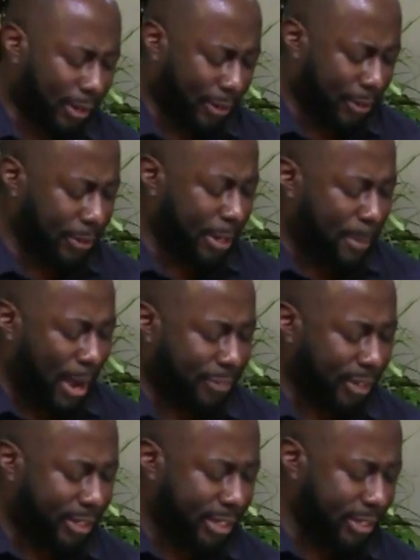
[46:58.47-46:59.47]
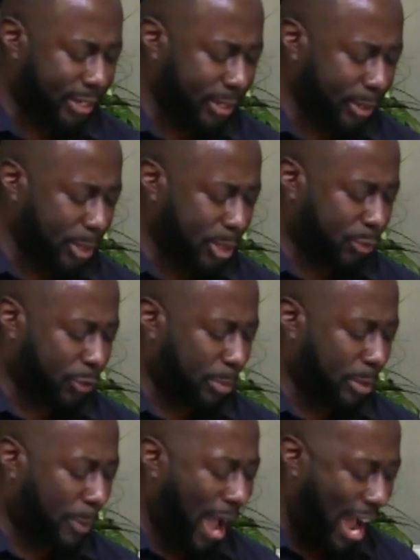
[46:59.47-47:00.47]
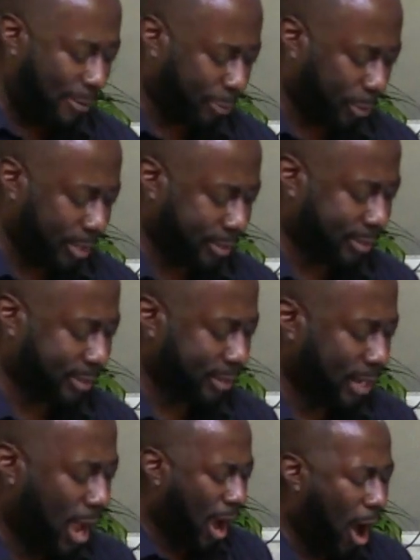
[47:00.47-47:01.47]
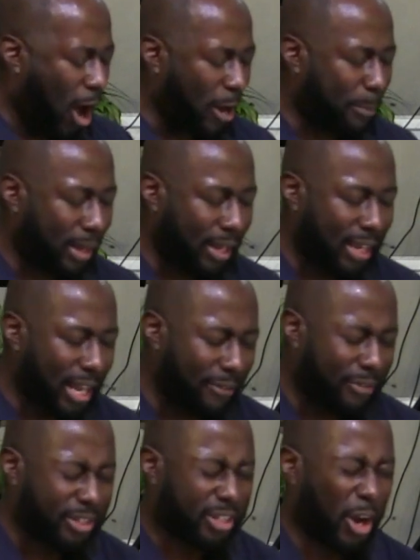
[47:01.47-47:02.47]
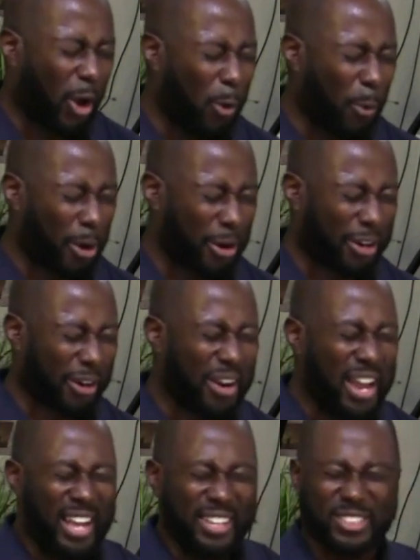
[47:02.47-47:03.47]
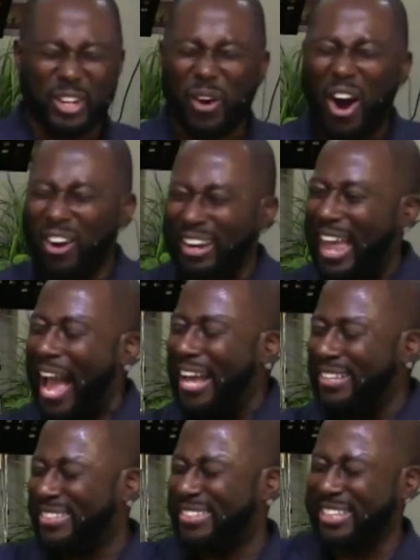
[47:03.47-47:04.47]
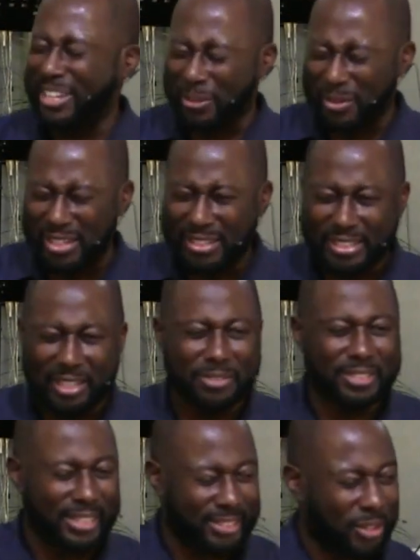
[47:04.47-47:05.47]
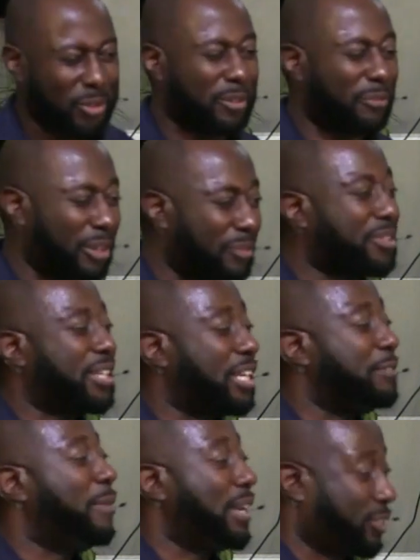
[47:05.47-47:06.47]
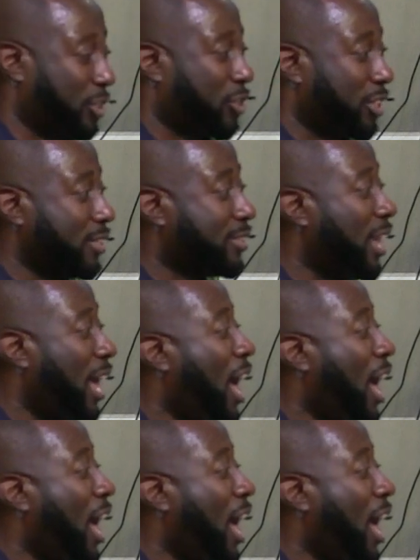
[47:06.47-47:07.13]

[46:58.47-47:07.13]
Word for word: learned about the good news from Epaphras, our beloved co worker. So, our last series of 615 messages